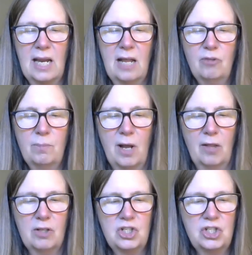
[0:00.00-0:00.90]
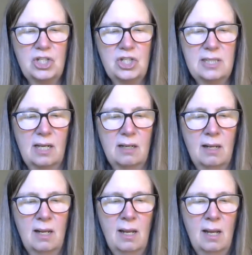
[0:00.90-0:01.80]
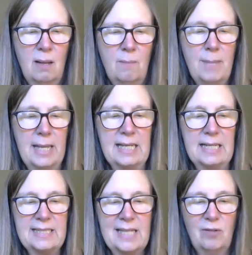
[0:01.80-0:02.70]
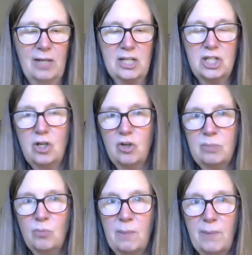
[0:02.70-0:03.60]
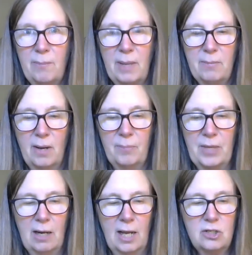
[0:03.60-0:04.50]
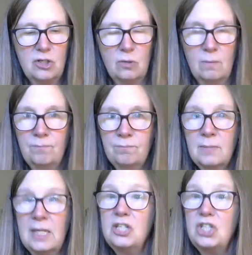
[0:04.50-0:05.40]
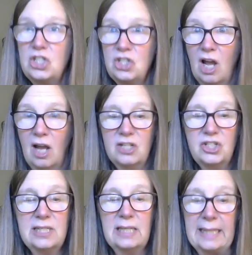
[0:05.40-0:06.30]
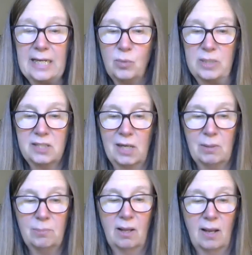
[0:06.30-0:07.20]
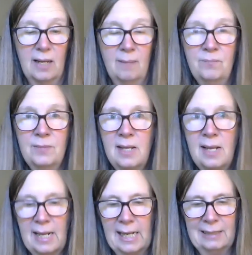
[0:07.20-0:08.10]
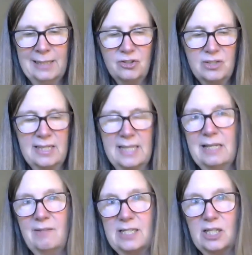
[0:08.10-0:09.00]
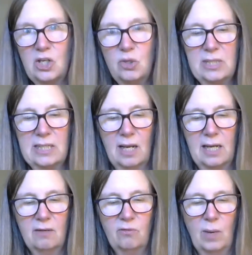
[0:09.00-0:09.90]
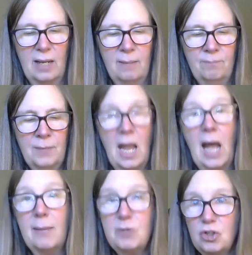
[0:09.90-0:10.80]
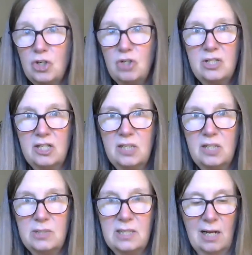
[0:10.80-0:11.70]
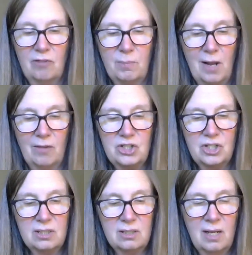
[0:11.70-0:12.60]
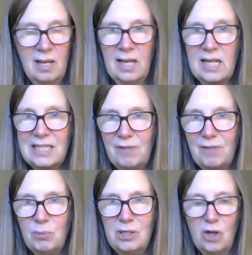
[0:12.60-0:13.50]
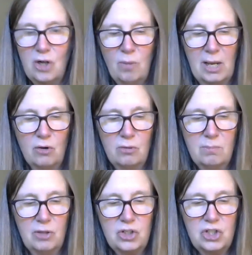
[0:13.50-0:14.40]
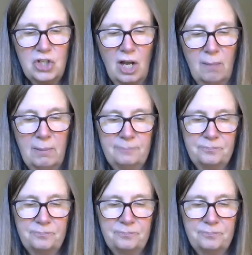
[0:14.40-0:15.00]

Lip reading: an anthropologist, she said, making it sound like she knows more about my mom than I do. She's not. She's a linguist, I reply. And Lizard says in this accusing kind of way, I'm sure you said she was an anthropologist, as if I wouldn't know my own mother's job.